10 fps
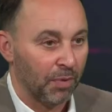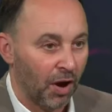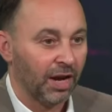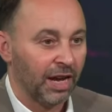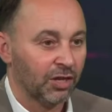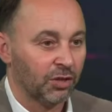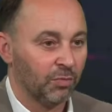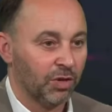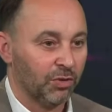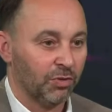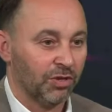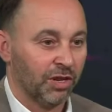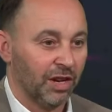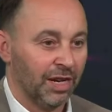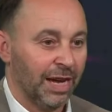by-election, which was
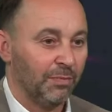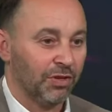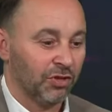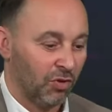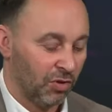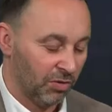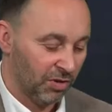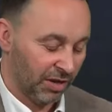a Labour stronghold.